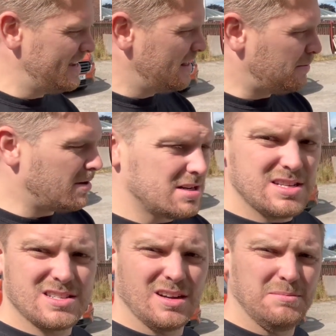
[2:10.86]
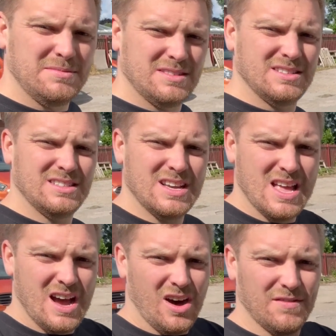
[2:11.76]
the priceless sum
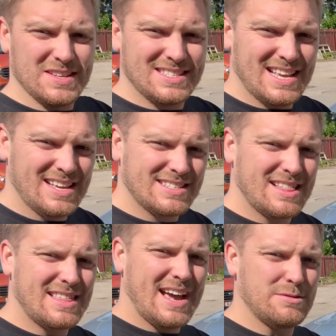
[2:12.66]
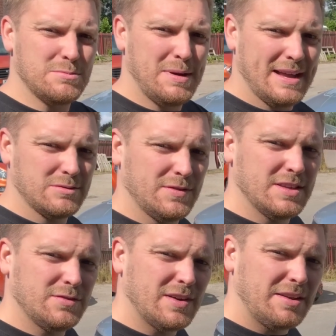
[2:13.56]
of £6,000 for
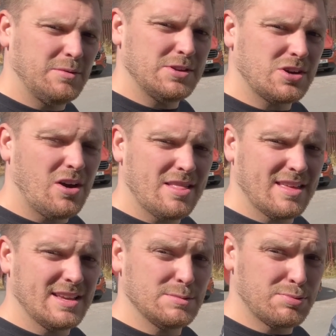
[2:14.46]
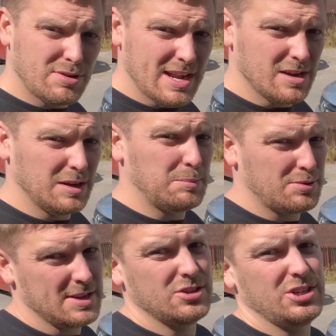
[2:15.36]
this van, which I think is pretty good,
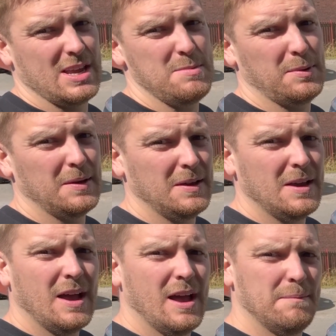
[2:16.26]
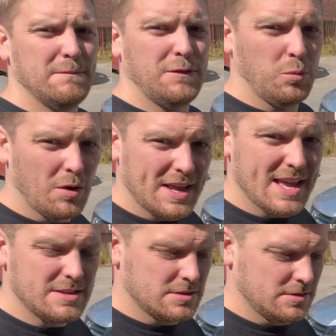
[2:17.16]
pretty cheap for what it
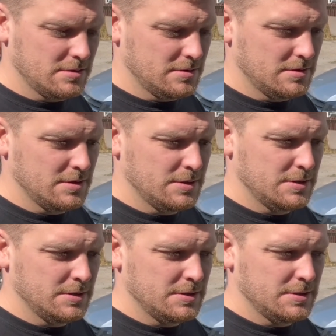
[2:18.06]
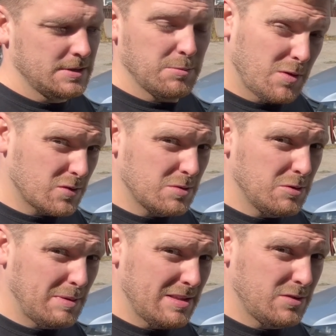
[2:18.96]
is. And we've got some
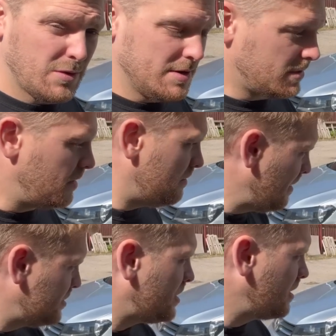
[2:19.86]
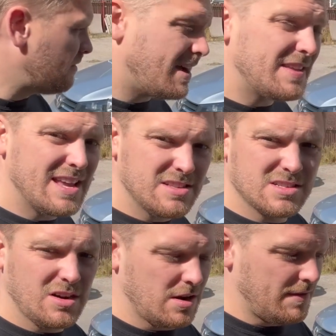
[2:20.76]
good plans for it. So let me show you around the
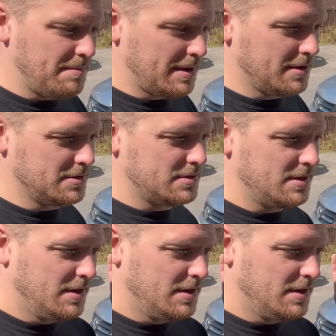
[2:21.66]
inside of it because,